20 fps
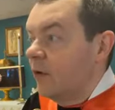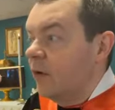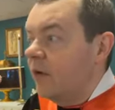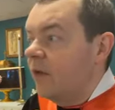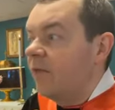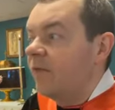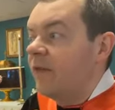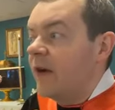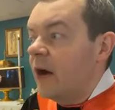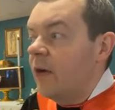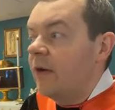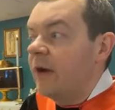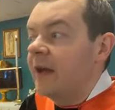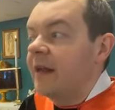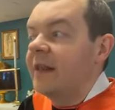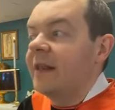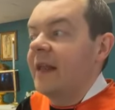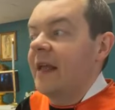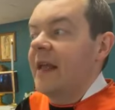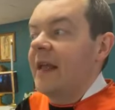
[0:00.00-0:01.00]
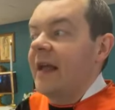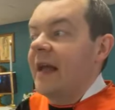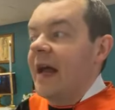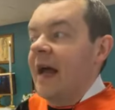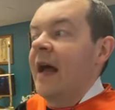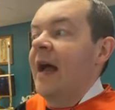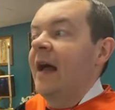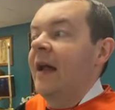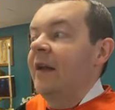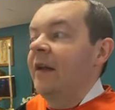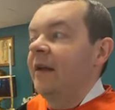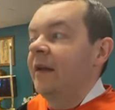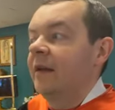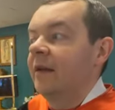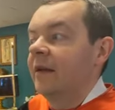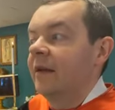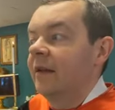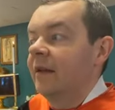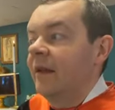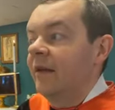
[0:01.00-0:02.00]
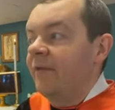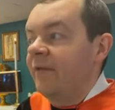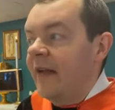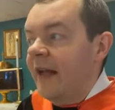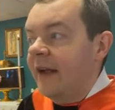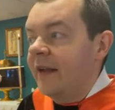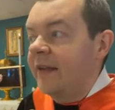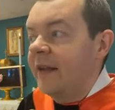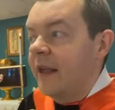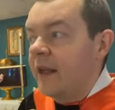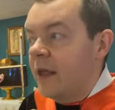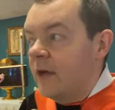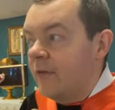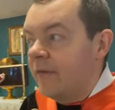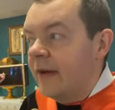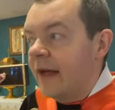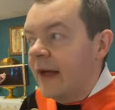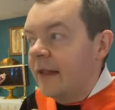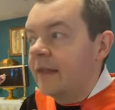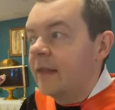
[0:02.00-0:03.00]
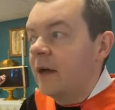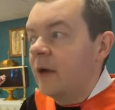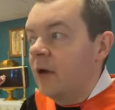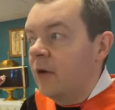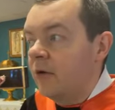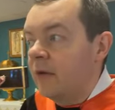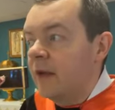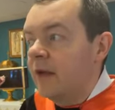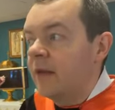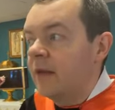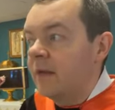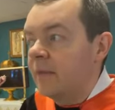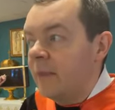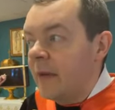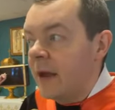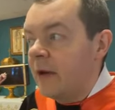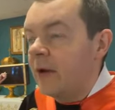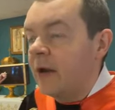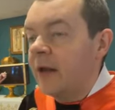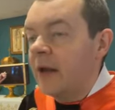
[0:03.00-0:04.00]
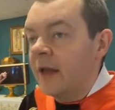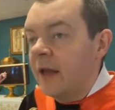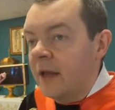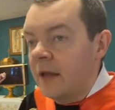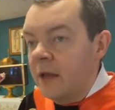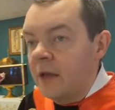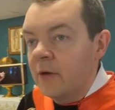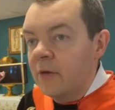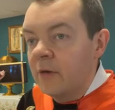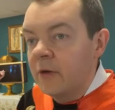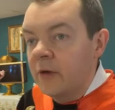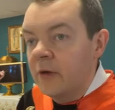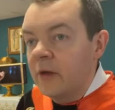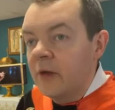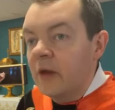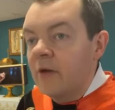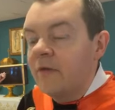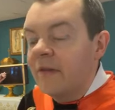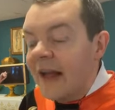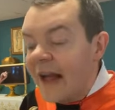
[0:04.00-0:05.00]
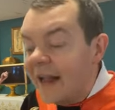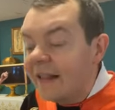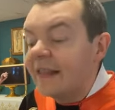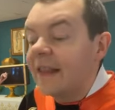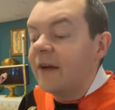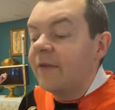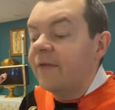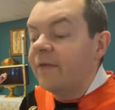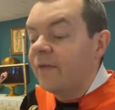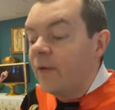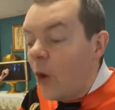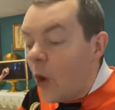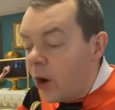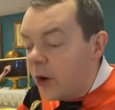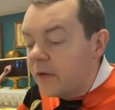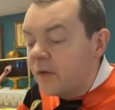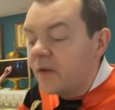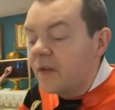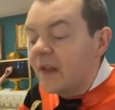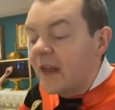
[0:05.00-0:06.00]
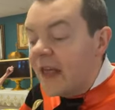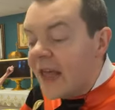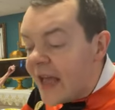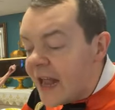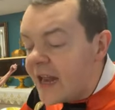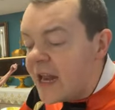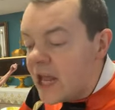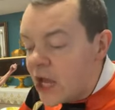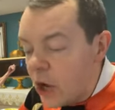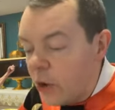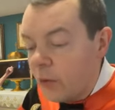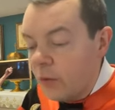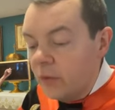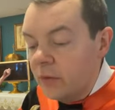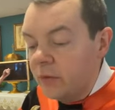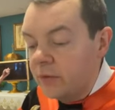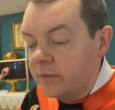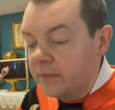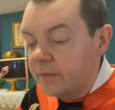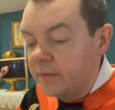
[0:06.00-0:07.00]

Who's focusing on the fact that you've got the Holy Spirit in you? You've got the force in you.